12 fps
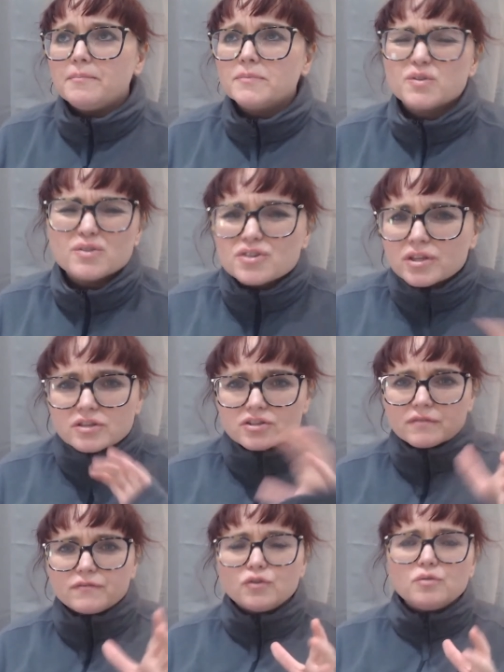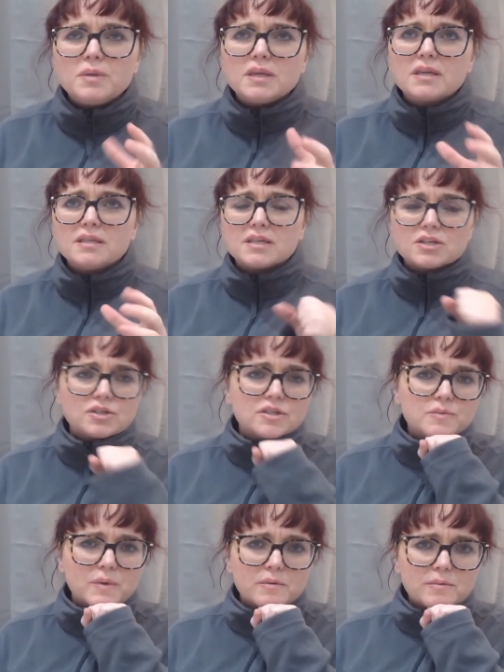So there's a few wee
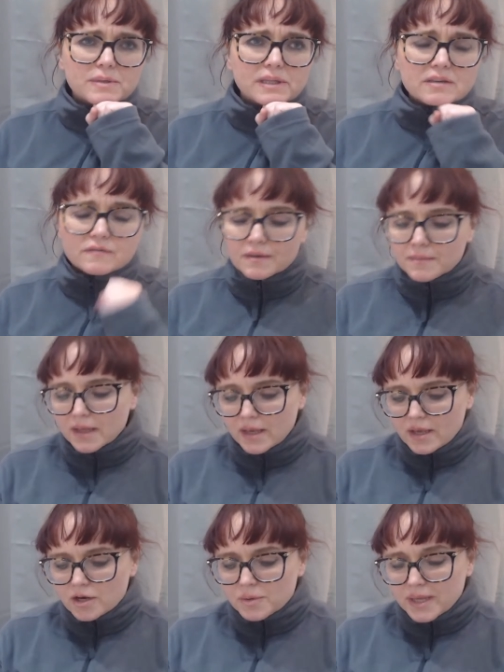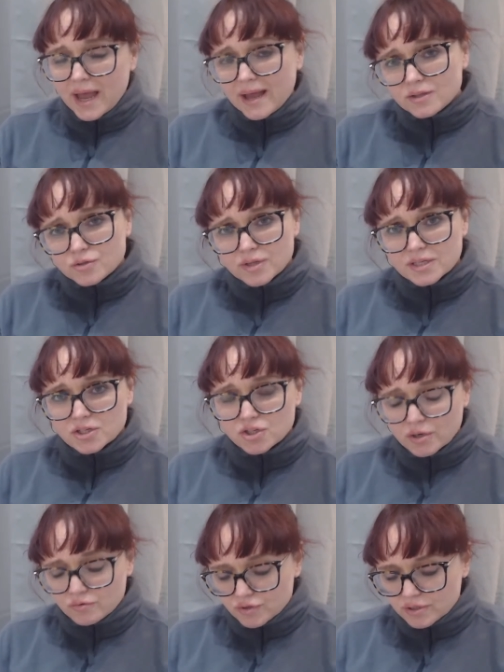conditions where we would leave it. Now, we can do this in
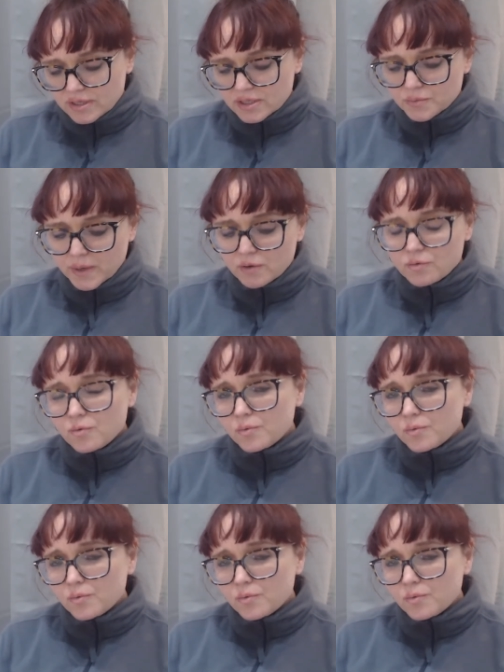children as well.